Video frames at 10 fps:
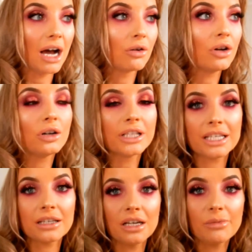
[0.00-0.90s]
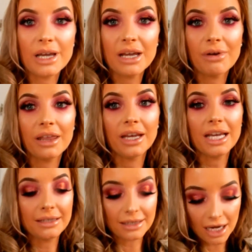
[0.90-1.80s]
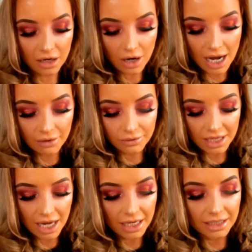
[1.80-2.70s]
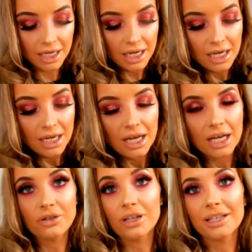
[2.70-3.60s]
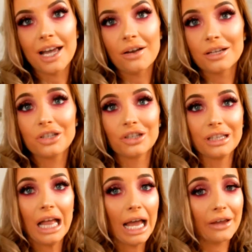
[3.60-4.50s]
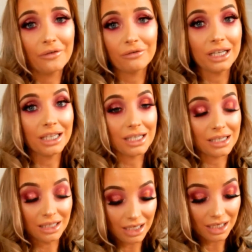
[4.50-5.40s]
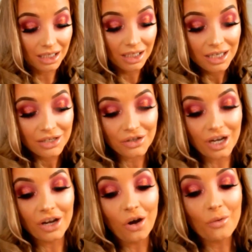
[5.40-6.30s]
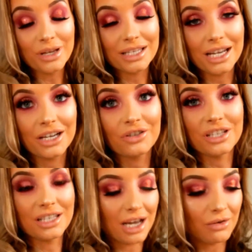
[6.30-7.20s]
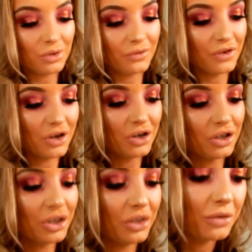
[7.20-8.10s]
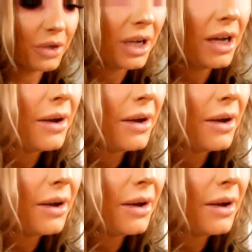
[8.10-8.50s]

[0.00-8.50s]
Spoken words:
how cold it's going to be, whether you're inside or outside. A dressing gown is just life, really, isn't it? So I always take a dressing gown to a photo shoot,